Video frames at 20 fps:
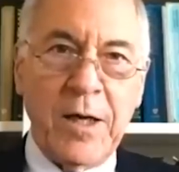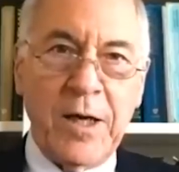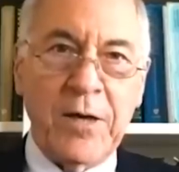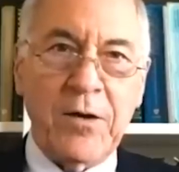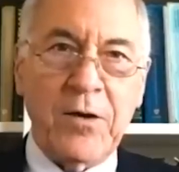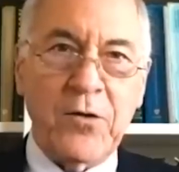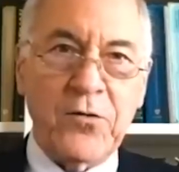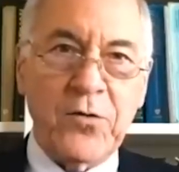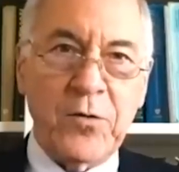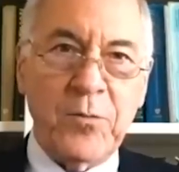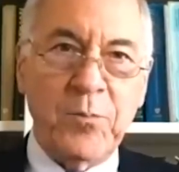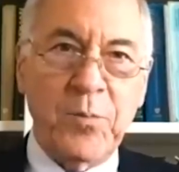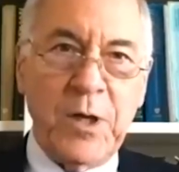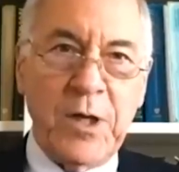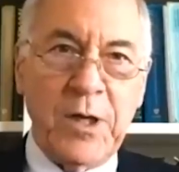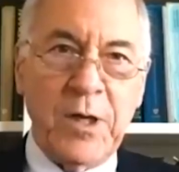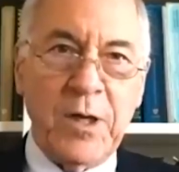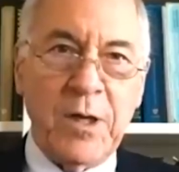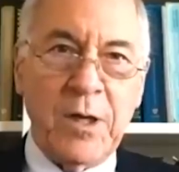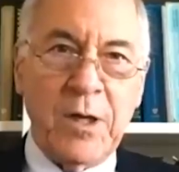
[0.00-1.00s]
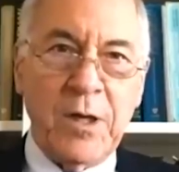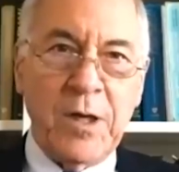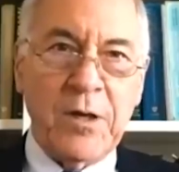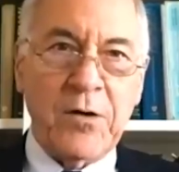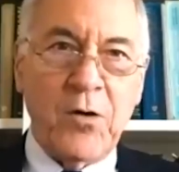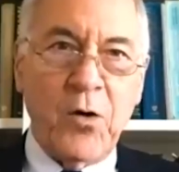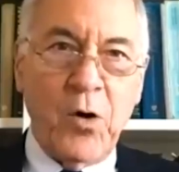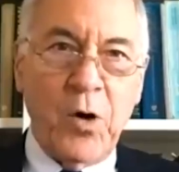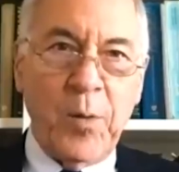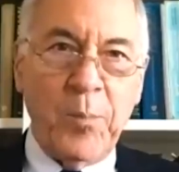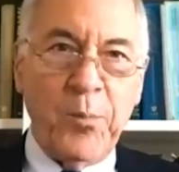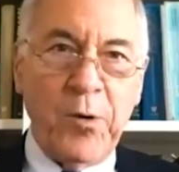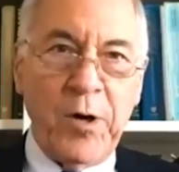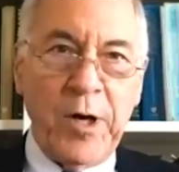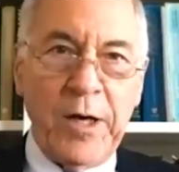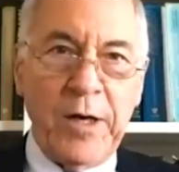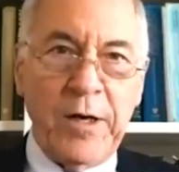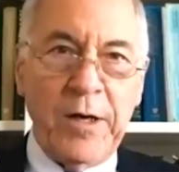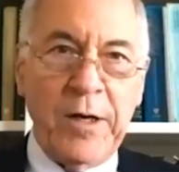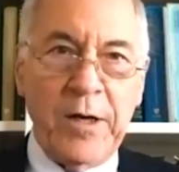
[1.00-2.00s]
And you should be
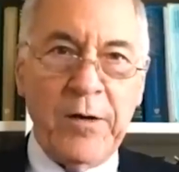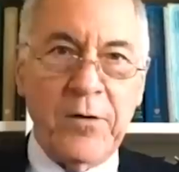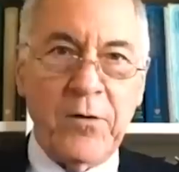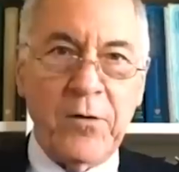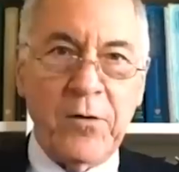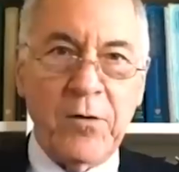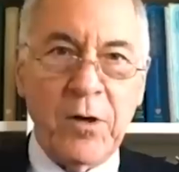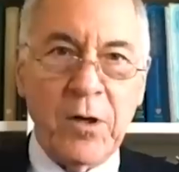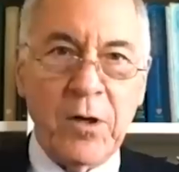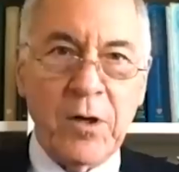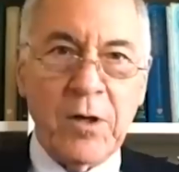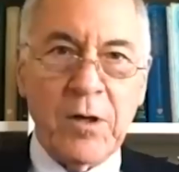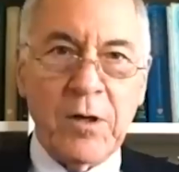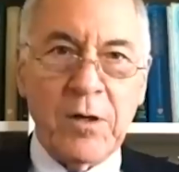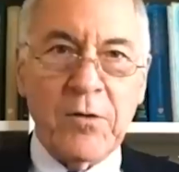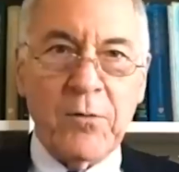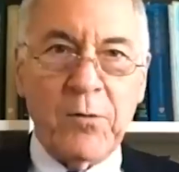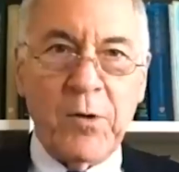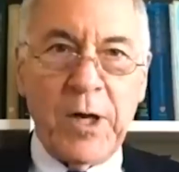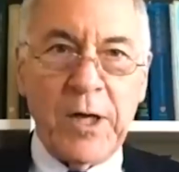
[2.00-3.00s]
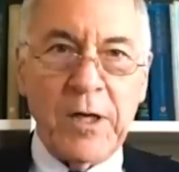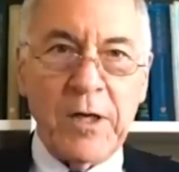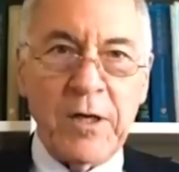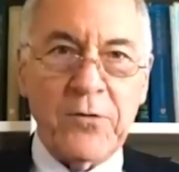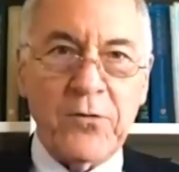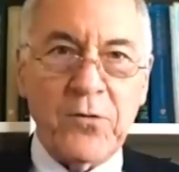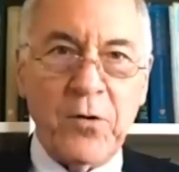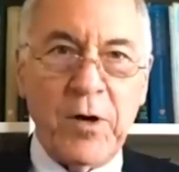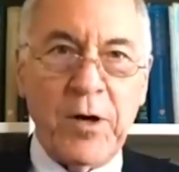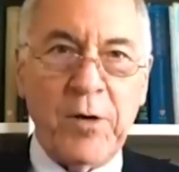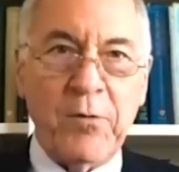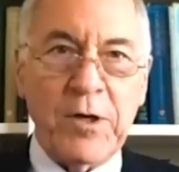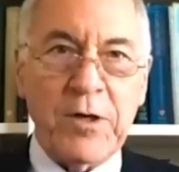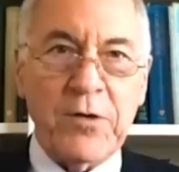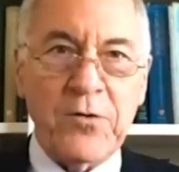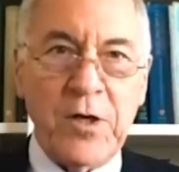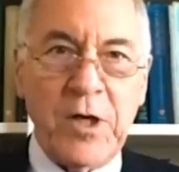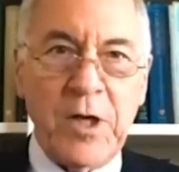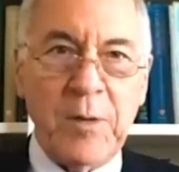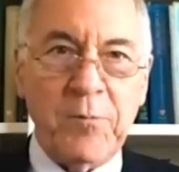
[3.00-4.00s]
incorporated under the regulatory
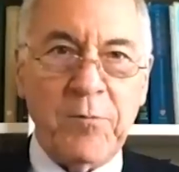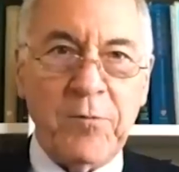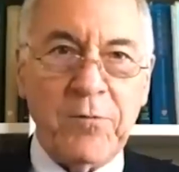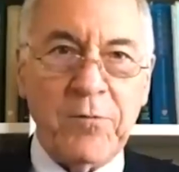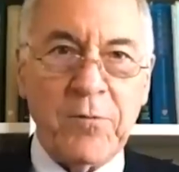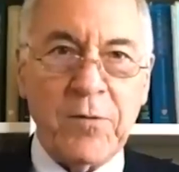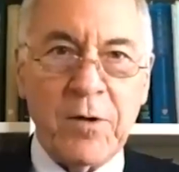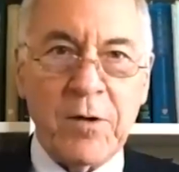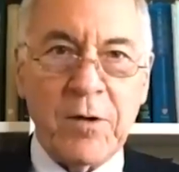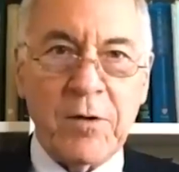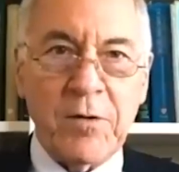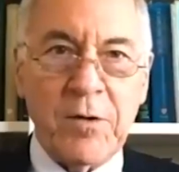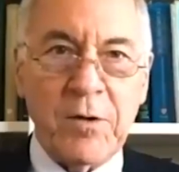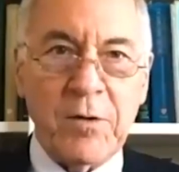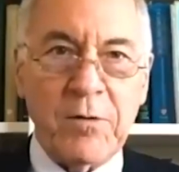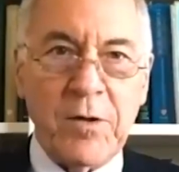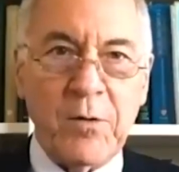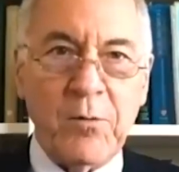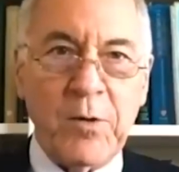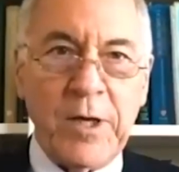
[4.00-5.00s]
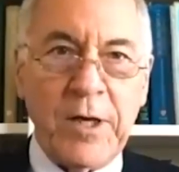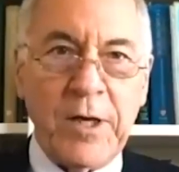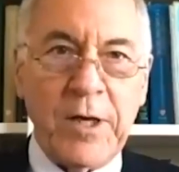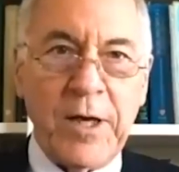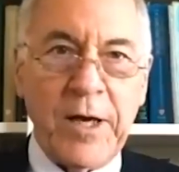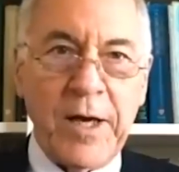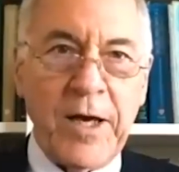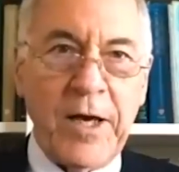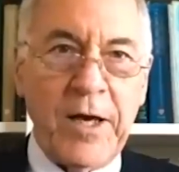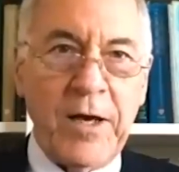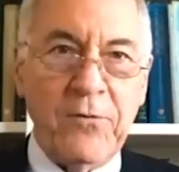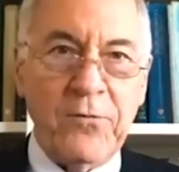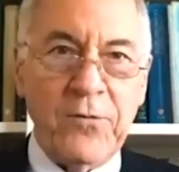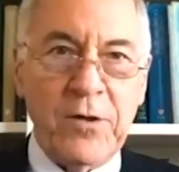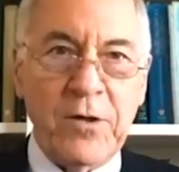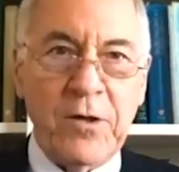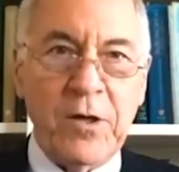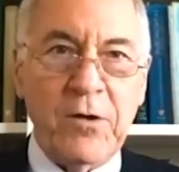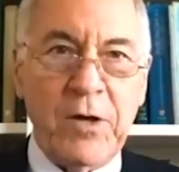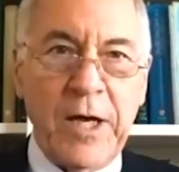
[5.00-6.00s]
regimes that, that we have
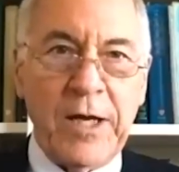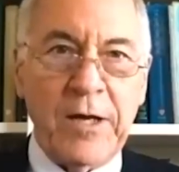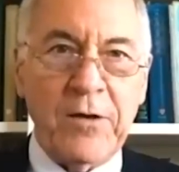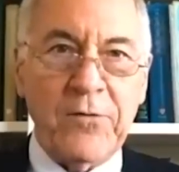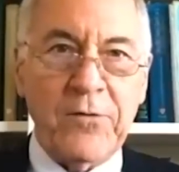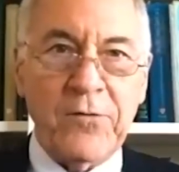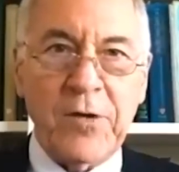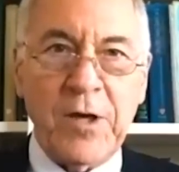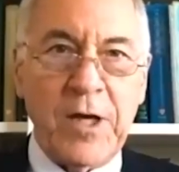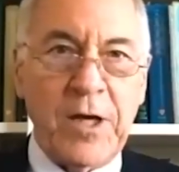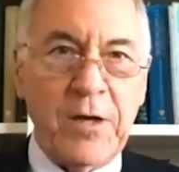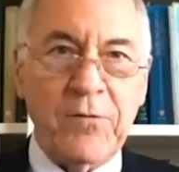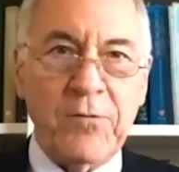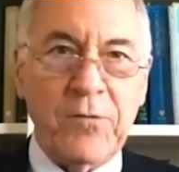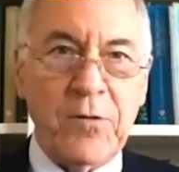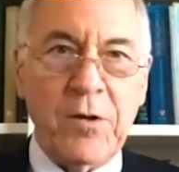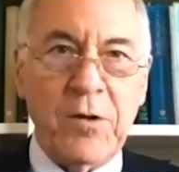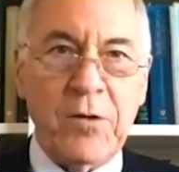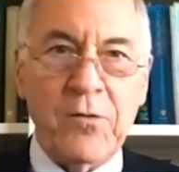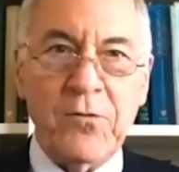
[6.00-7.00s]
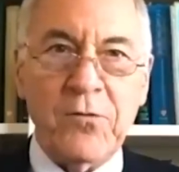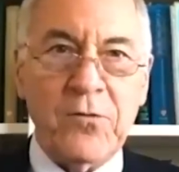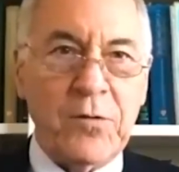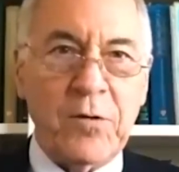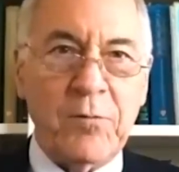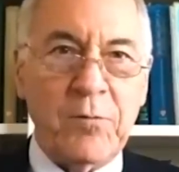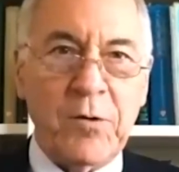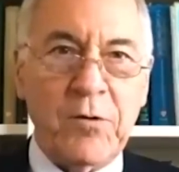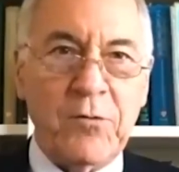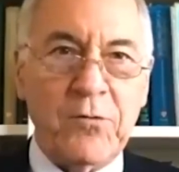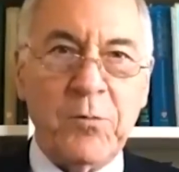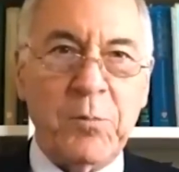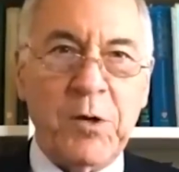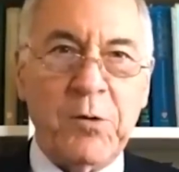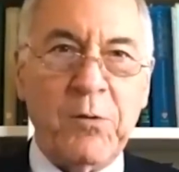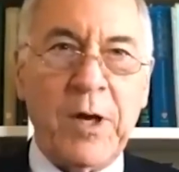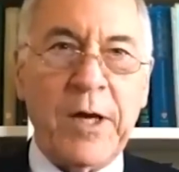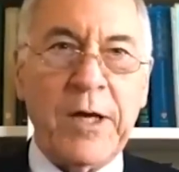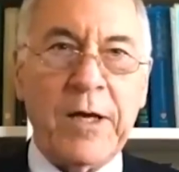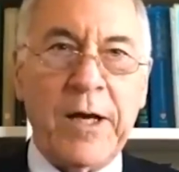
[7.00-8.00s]
in the United States. You should, you should
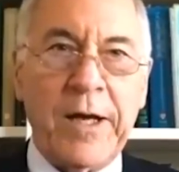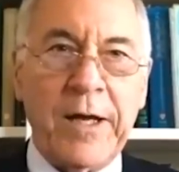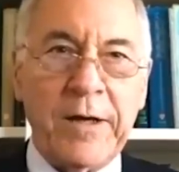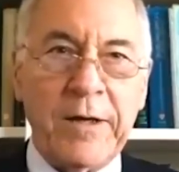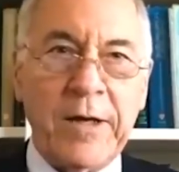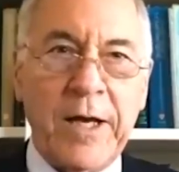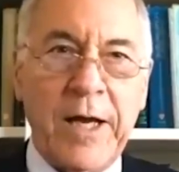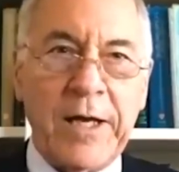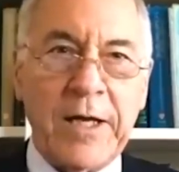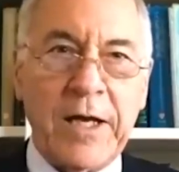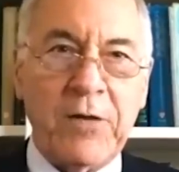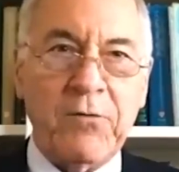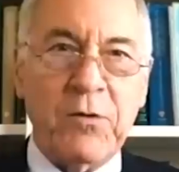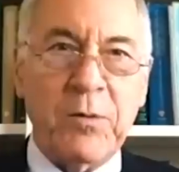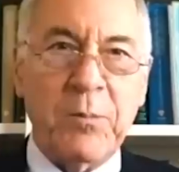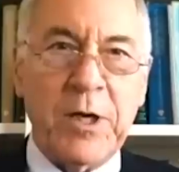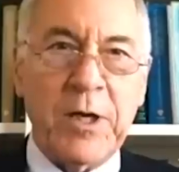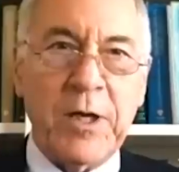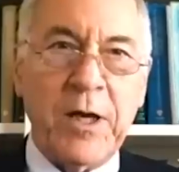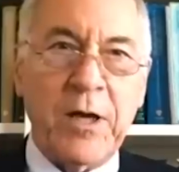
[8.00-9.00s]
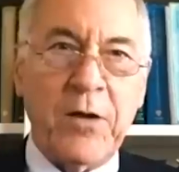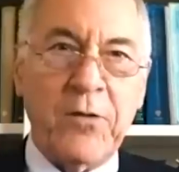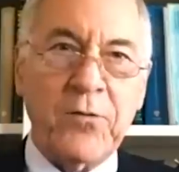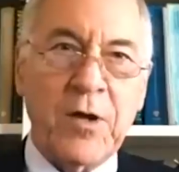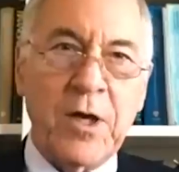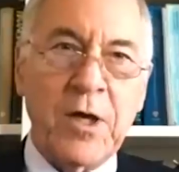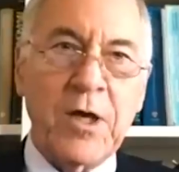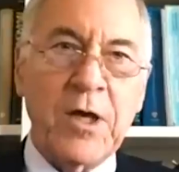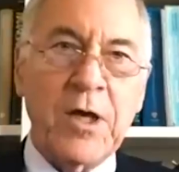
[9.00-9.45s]
be regulated like everybody else.